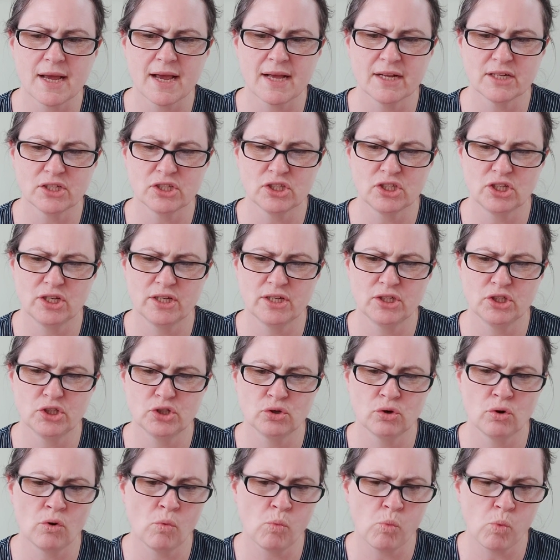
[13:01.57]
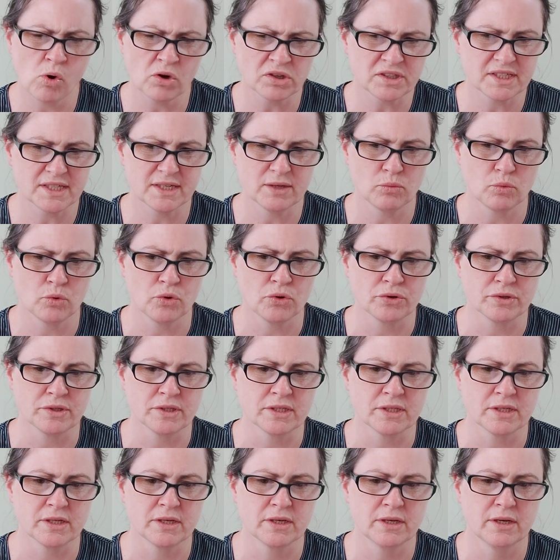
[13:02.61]
actually sure what it
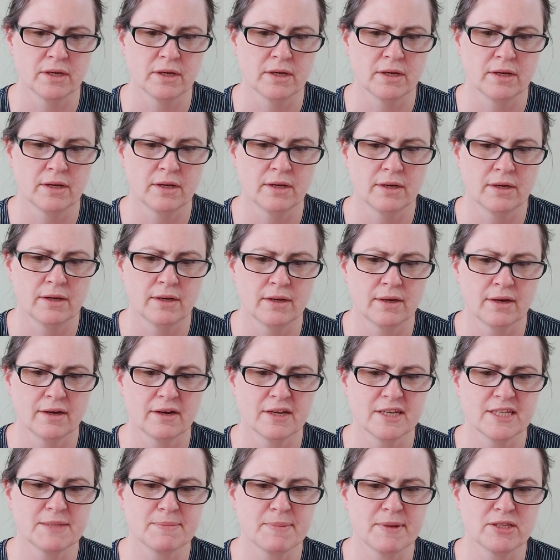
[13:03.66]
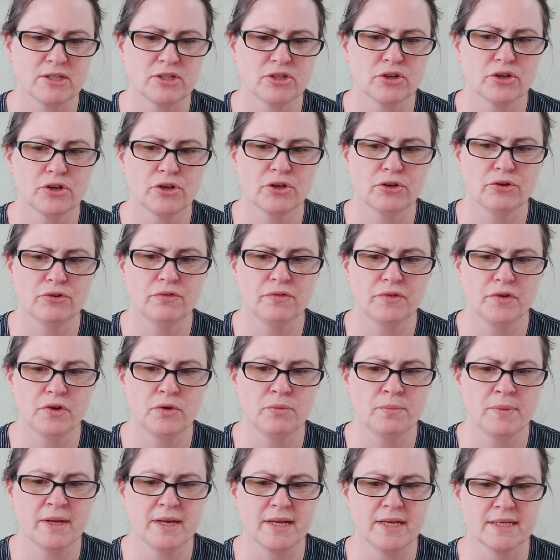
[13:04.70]
was, and I spent a good few
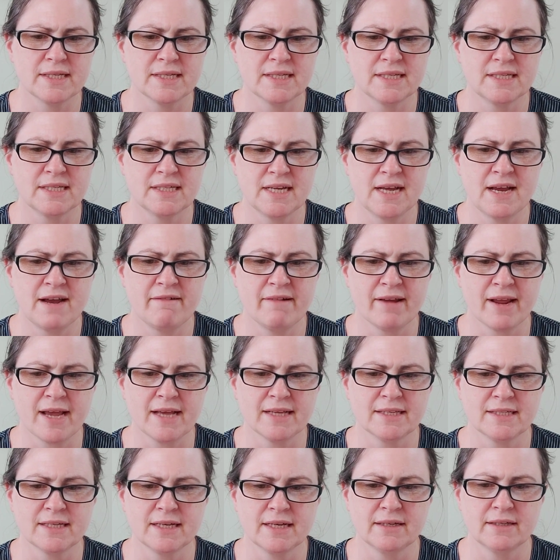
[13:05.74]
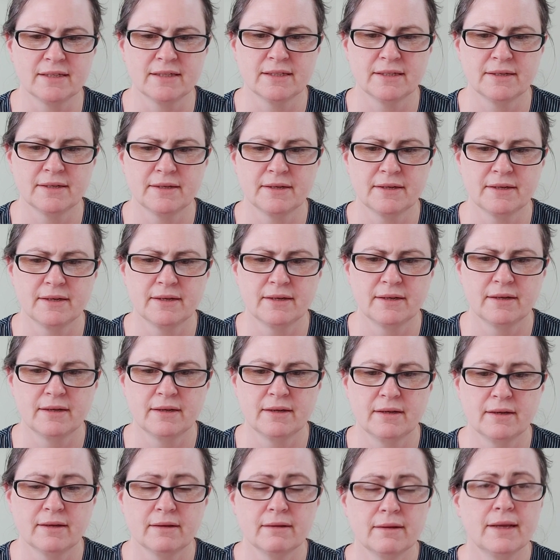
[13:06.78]
minutes staring at it.
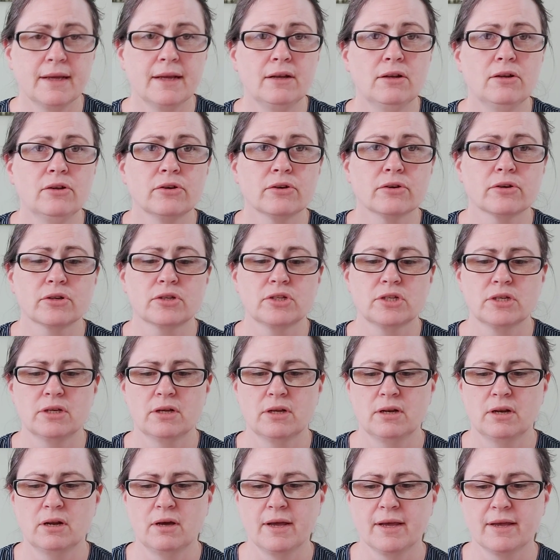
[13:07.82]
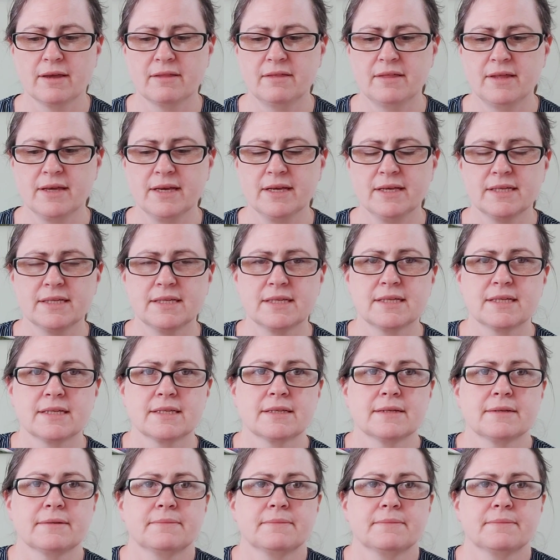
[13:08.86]
It looked like this.